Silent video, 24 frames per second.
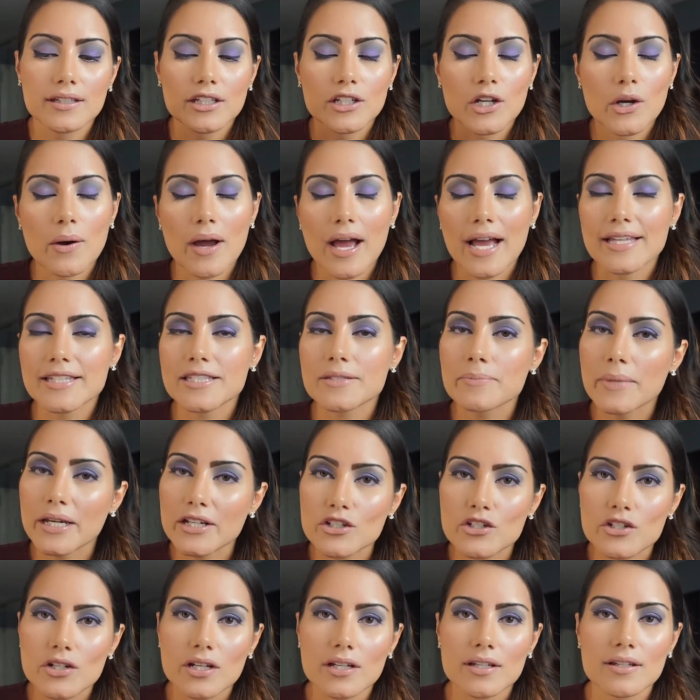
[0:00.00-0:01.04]
You know, as
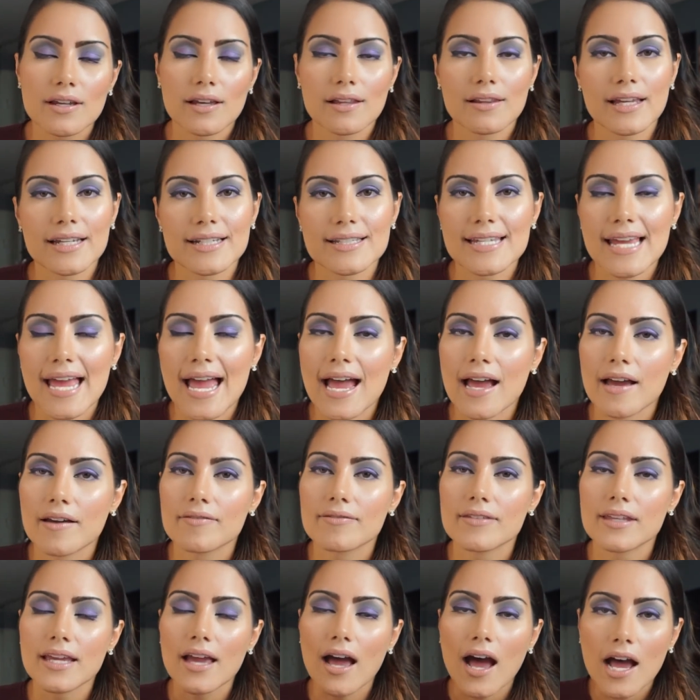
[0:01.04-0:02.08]
mentioned, I like to
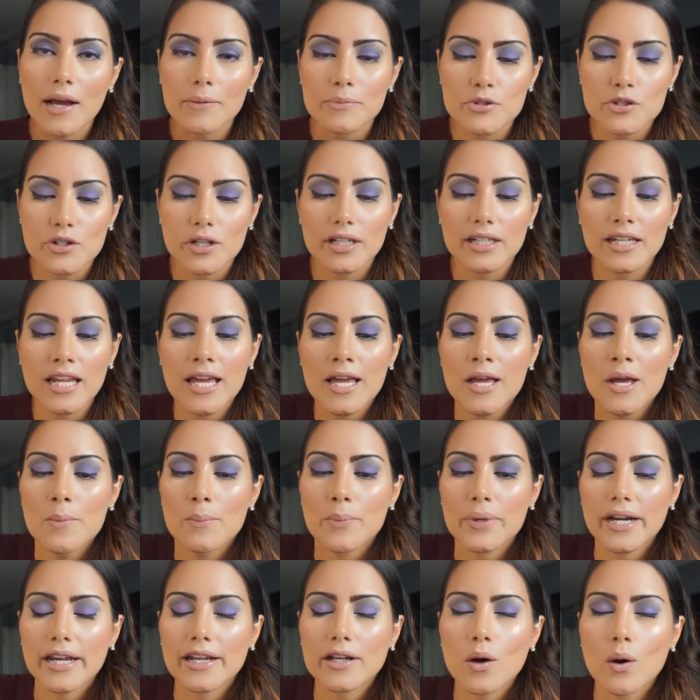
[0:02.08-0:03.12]
have the option,
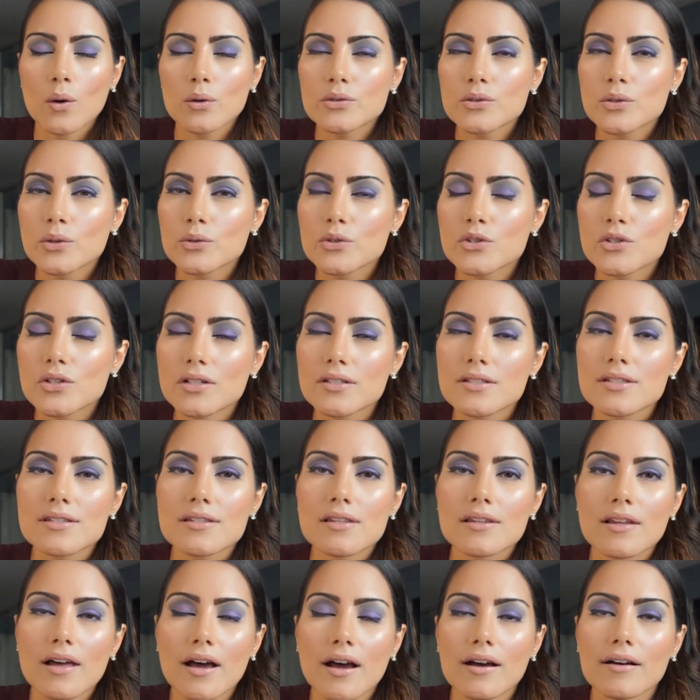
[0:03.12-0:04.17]
but I also just
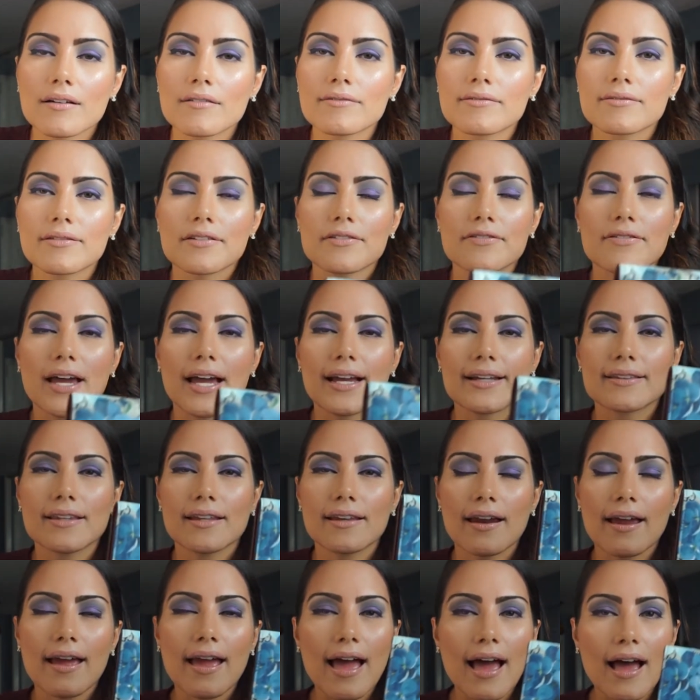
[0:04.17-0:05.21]
love the fact
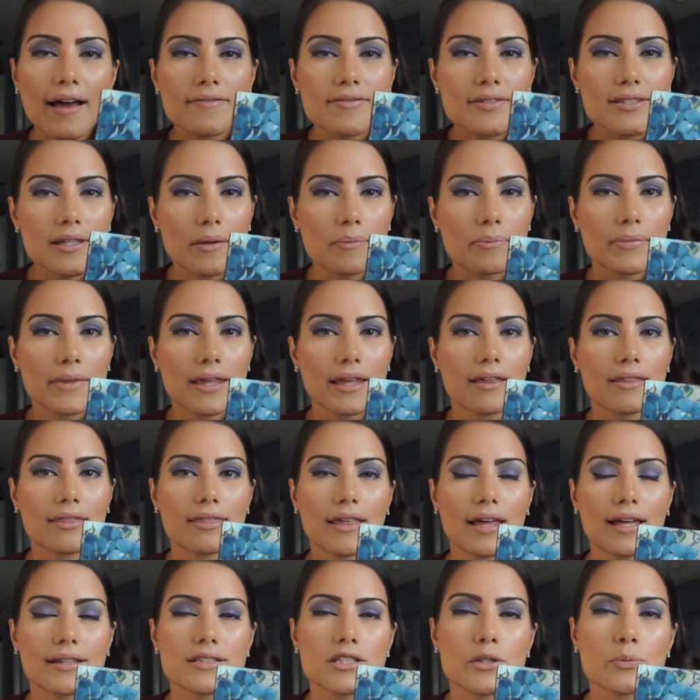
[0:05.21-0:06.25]
that I have something
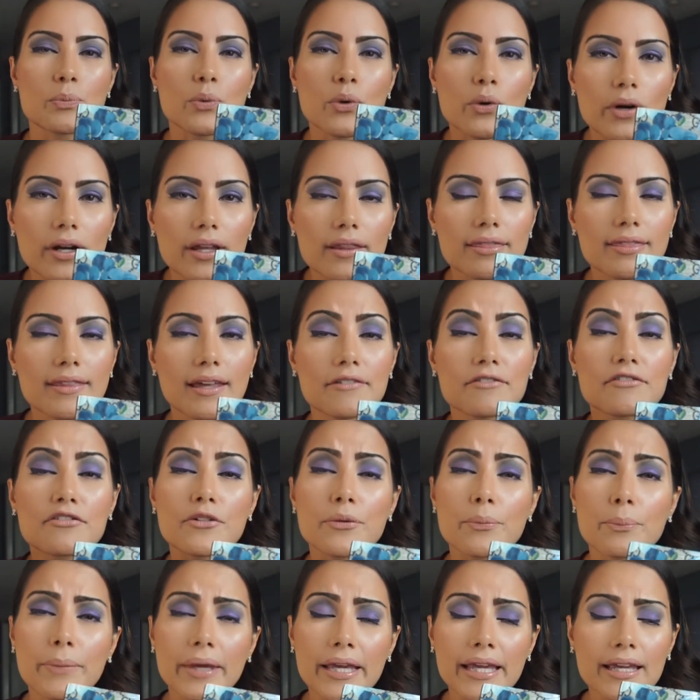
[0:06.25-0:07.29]
that's a print that
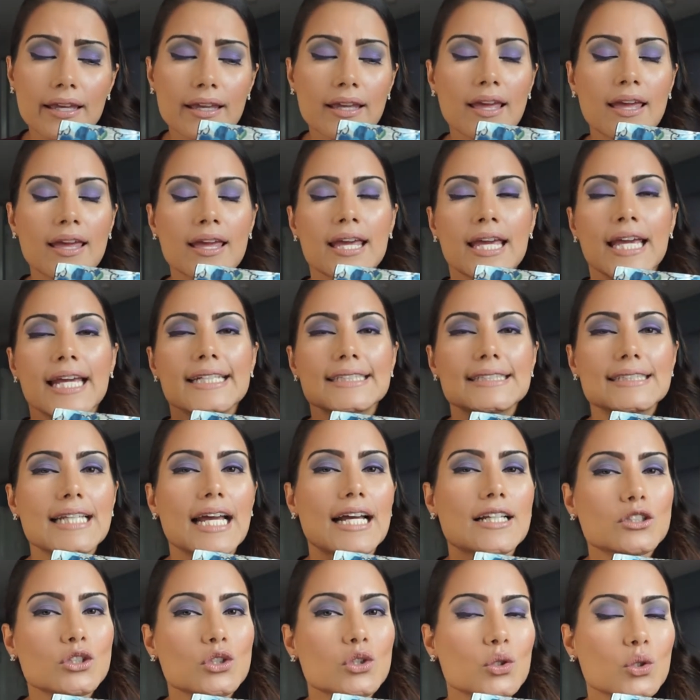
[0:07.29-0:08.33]
for me is
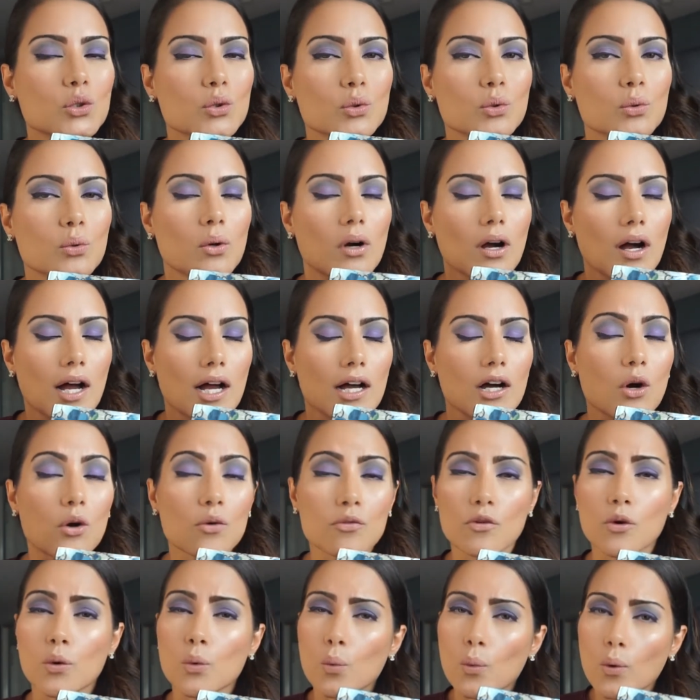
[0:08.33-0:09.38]
not too
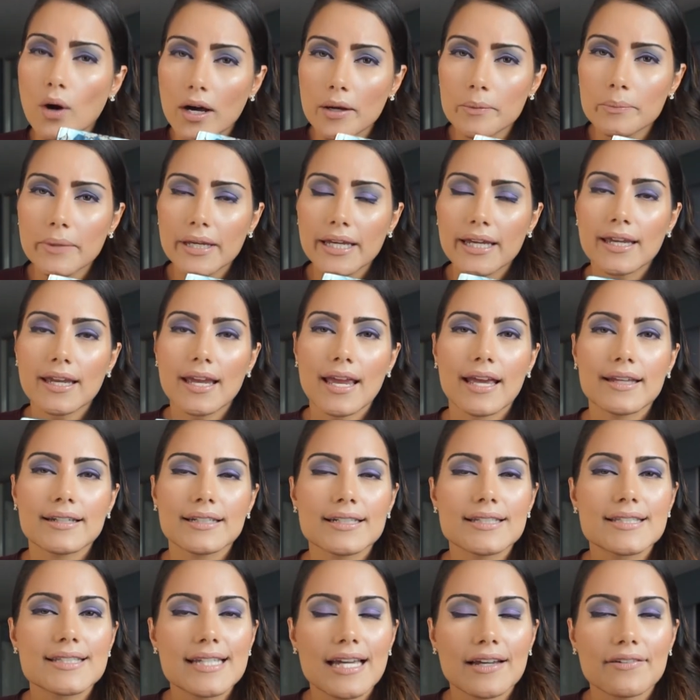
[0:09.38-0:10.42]
overwhelming, and
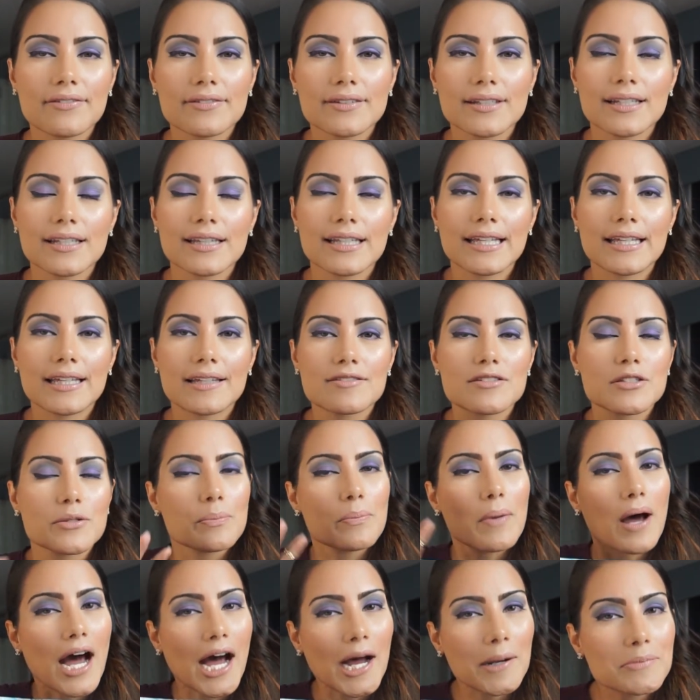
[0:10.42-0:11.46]
it definitely gives a
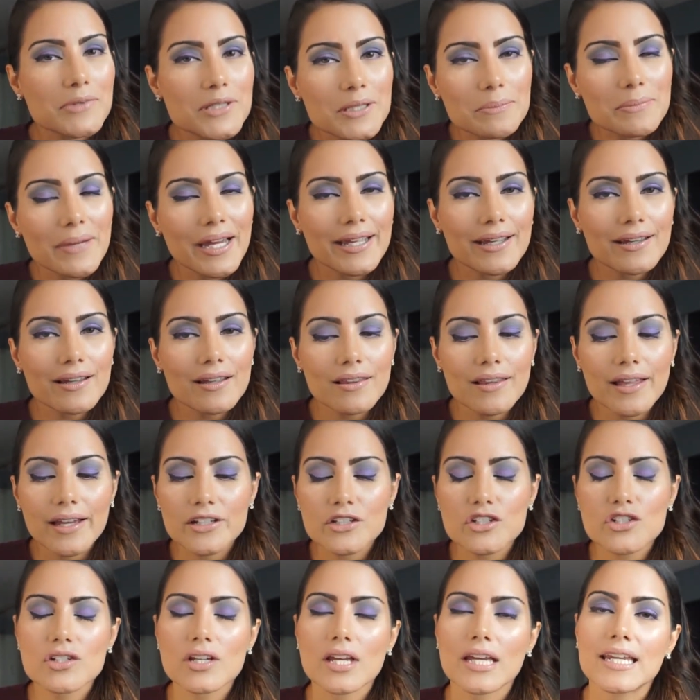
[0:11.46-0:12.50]
pop to my
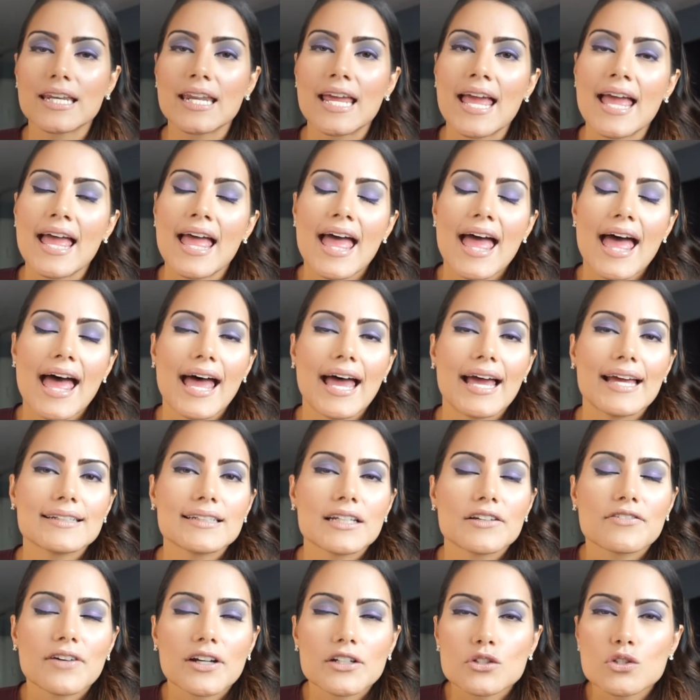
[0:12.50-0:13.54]
collection.
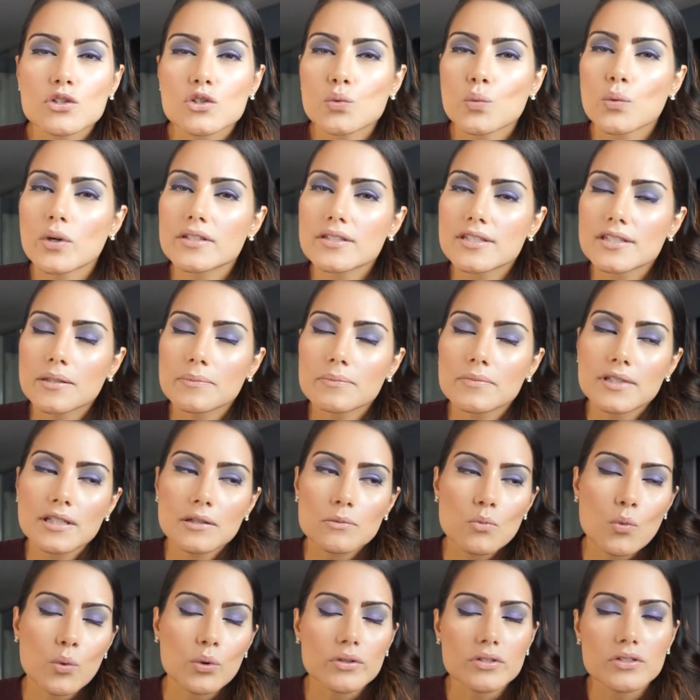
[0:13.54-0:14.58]
And if I just want
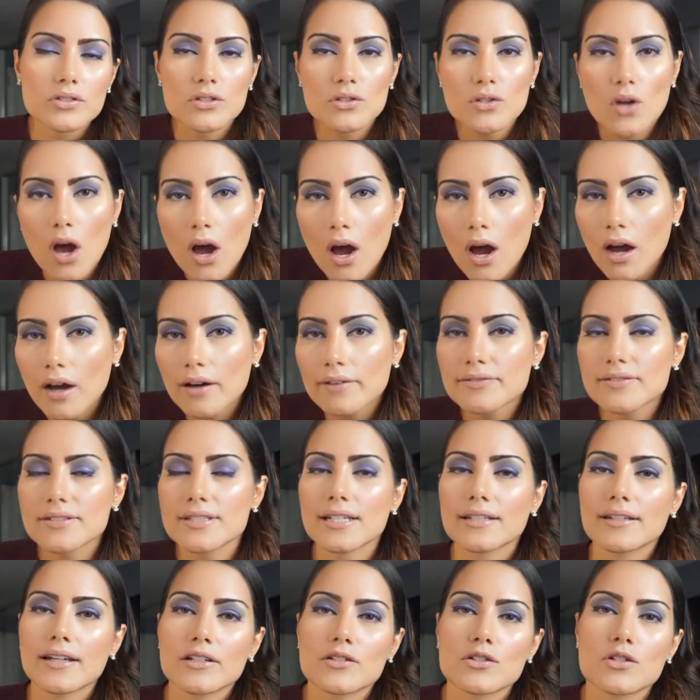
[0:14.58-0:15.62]
something more soft
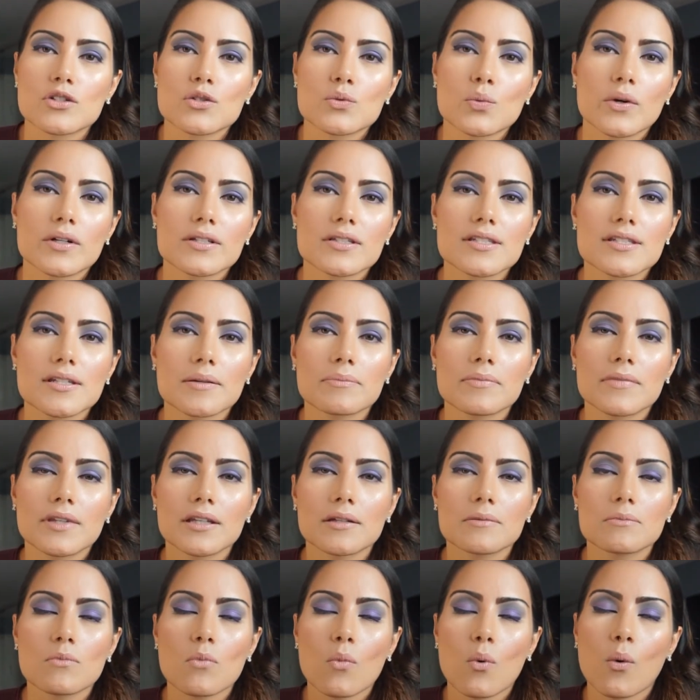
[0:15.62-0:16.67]
and I just want
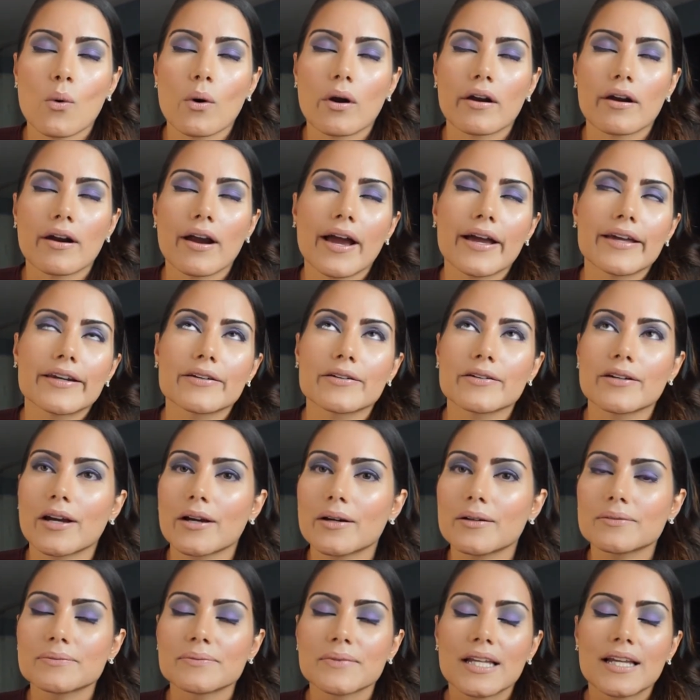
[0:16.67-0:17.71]
something more, I don't
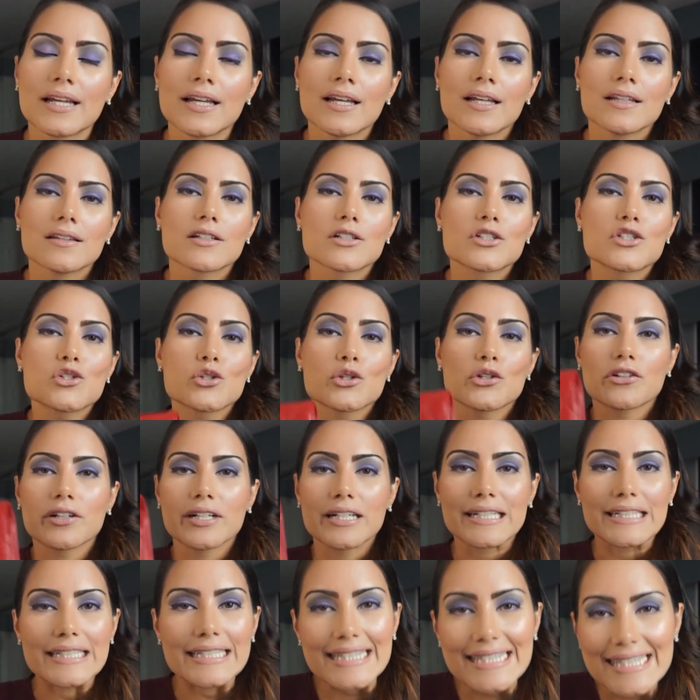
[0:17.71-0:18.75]
know,
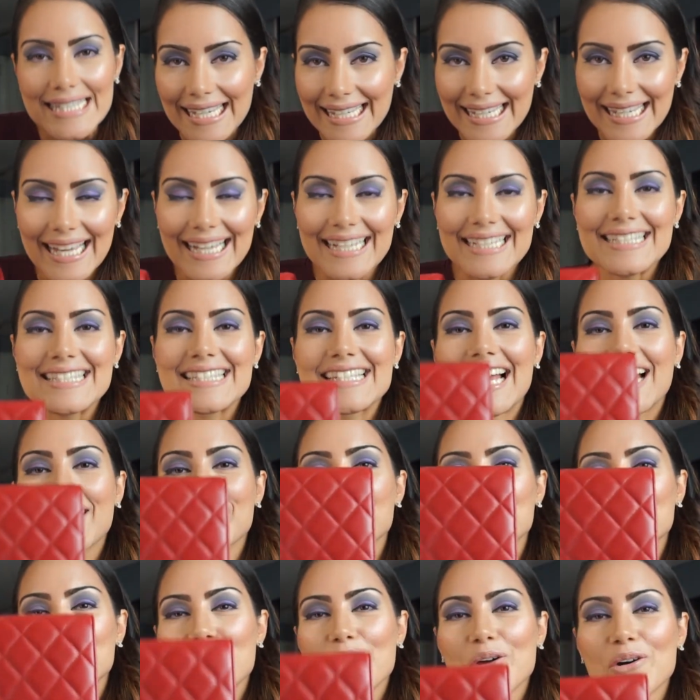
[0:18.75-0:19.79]
luxurious, I guess, I
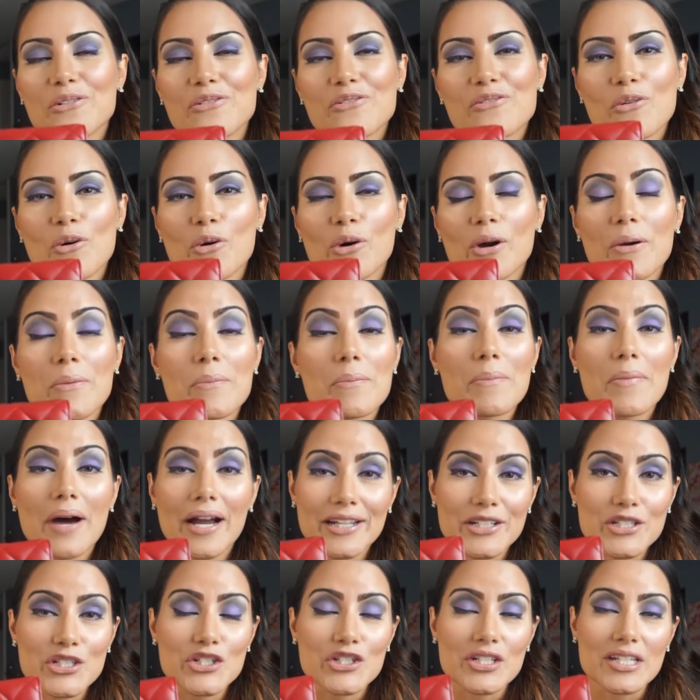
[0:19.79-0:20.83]
would go for
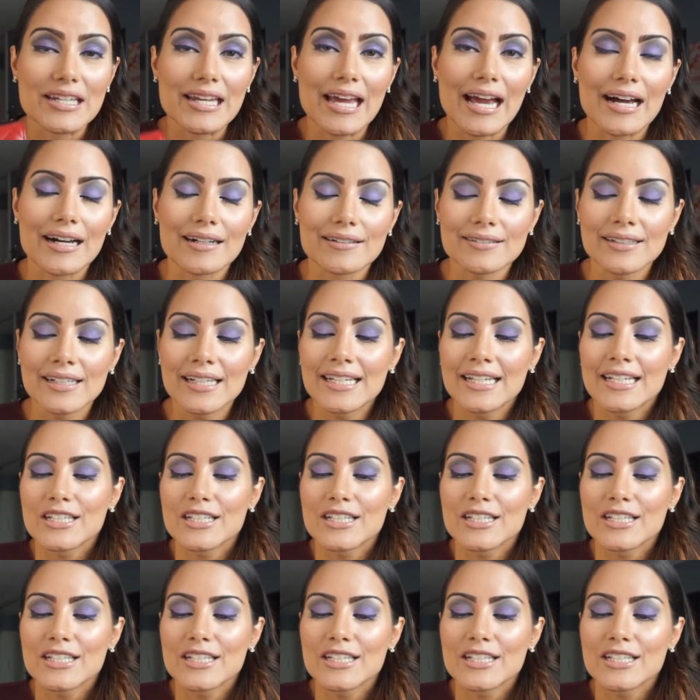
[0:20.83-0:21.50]
my Chanel.